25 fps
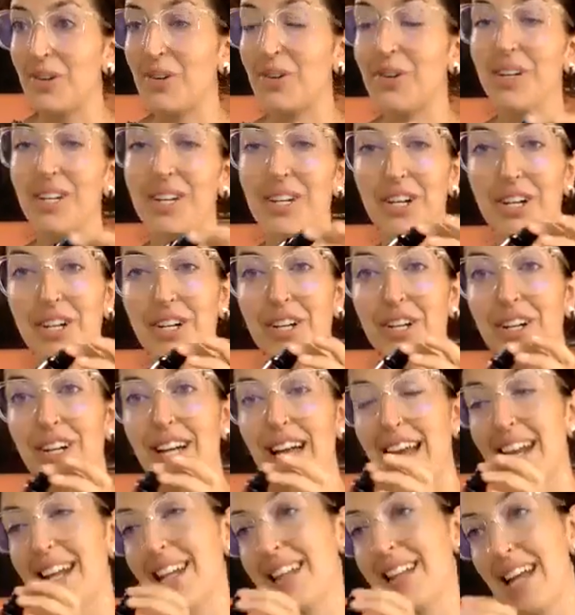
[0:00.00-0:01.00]
So you're
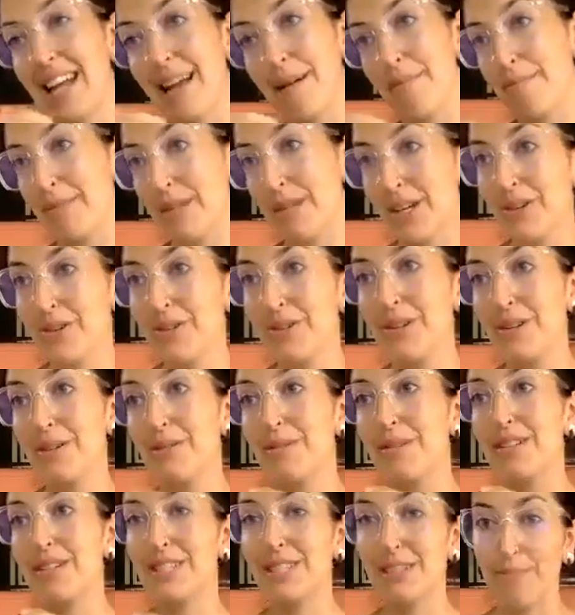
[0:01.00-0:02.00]
getting that immune
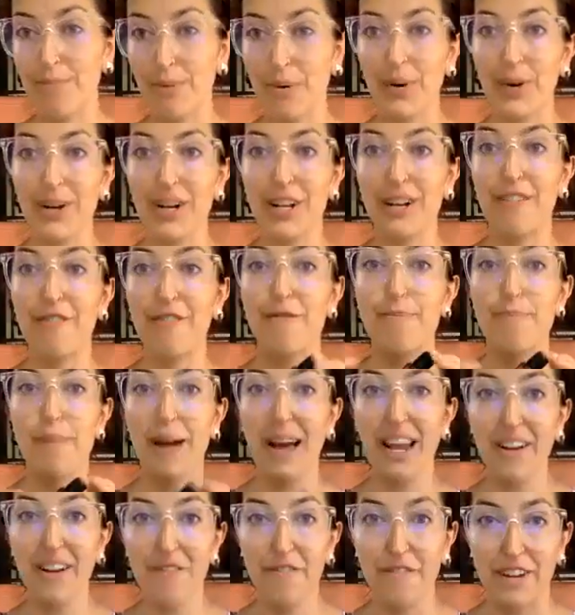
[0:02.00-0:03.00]
supportive
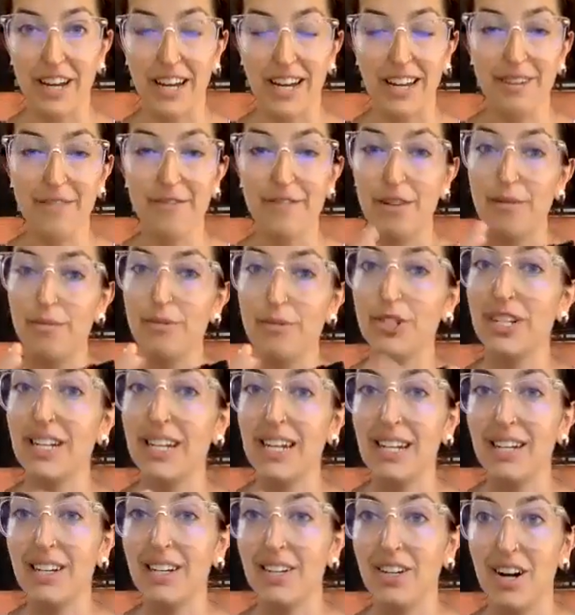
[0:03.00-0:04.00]
benefit from
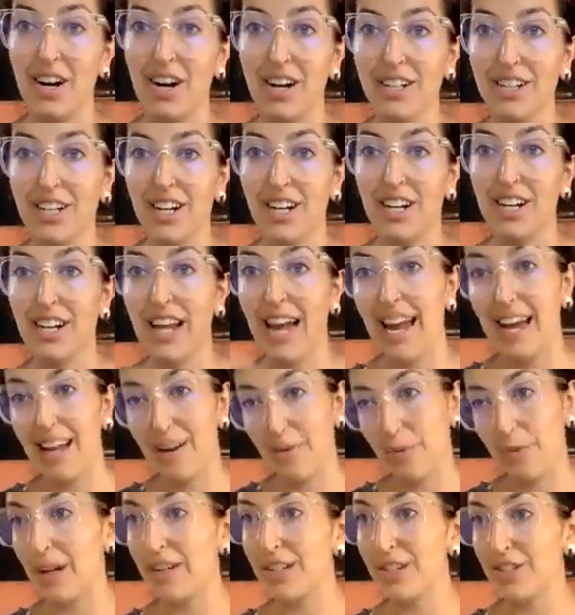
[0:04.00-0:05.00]
drinking your On Guard
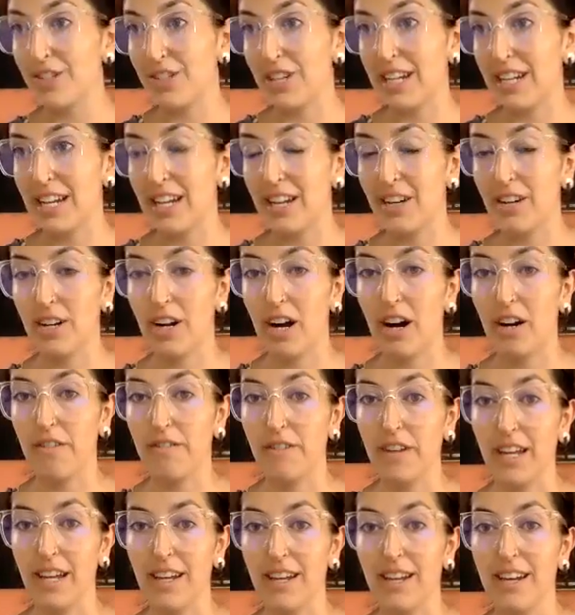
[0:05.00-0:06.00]
while you're drinking your
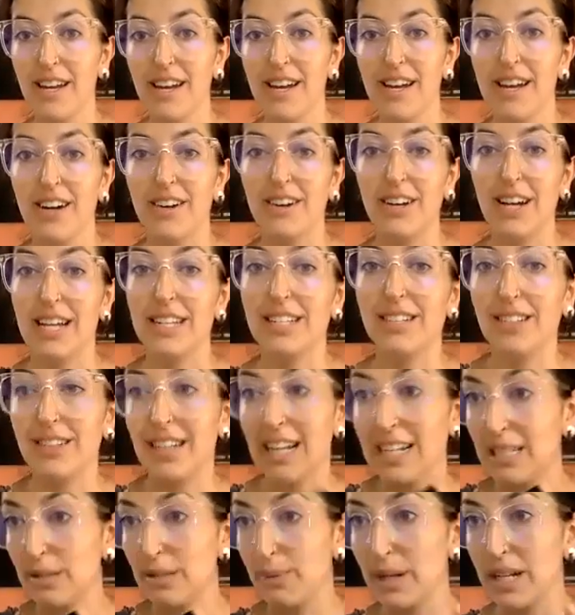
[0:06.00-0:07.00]
coffee. Okay, so
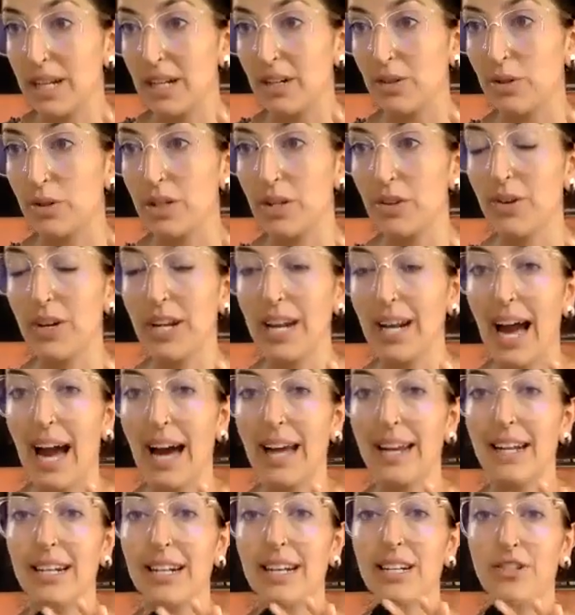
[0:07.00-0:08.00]
that's pretty cool. You can
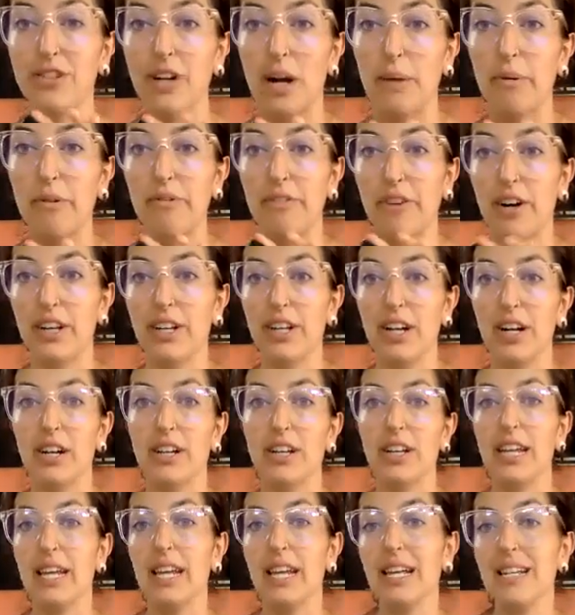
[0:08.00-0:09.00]
add in a drop of On
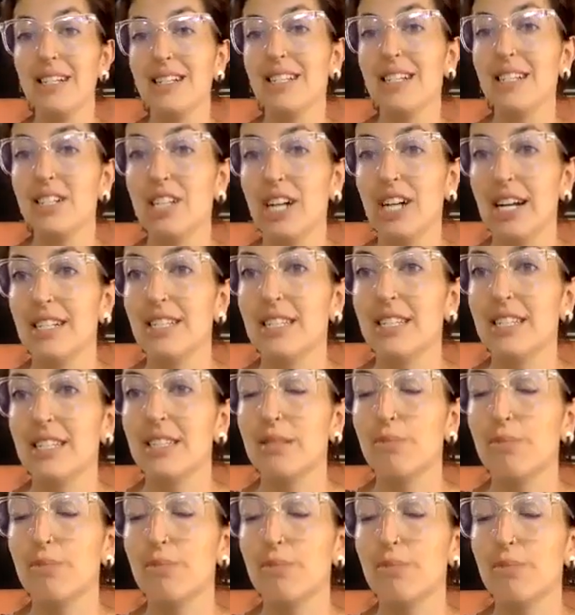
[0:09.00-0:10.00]
Guard. He suggests
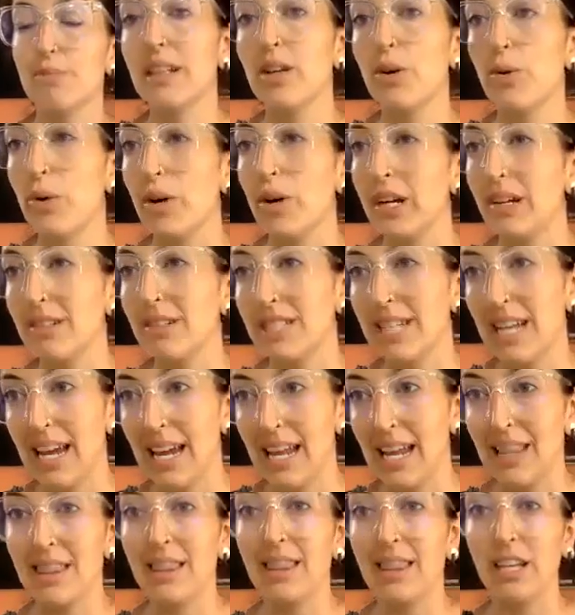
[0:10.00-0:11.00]
putting the oils
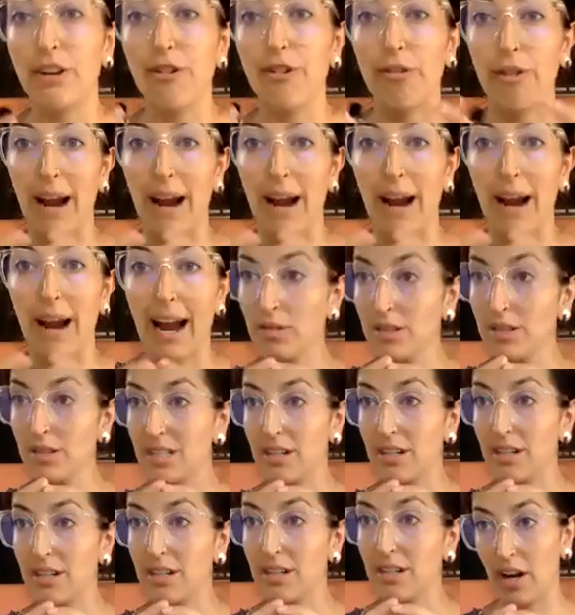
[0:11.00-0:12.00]
in the grounds
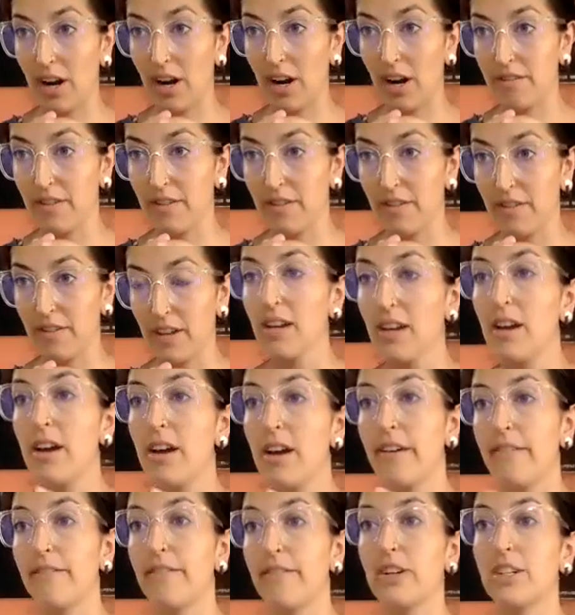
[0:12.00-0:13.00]
of the coffee
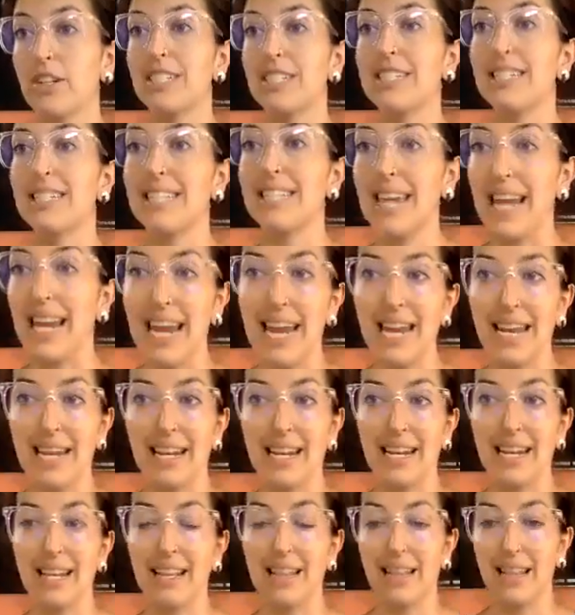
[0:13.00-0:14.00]
versus
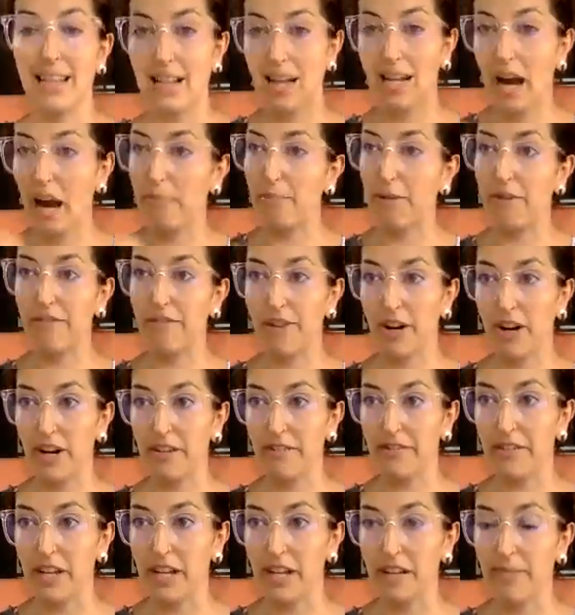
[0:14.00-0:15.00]
in the cup of
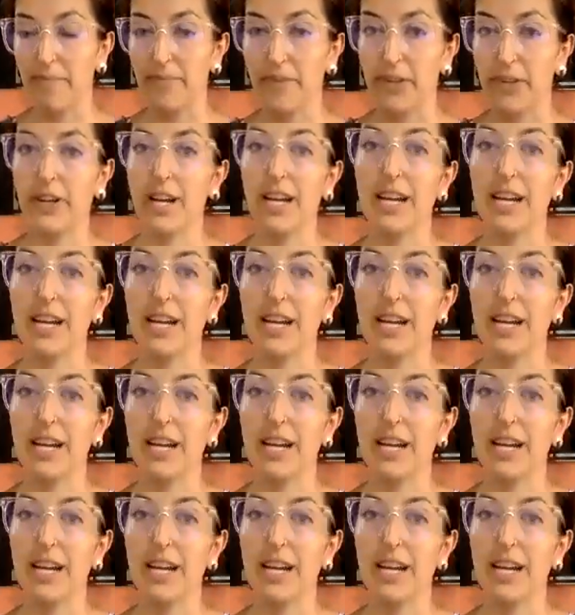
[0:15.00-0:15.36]
coffee.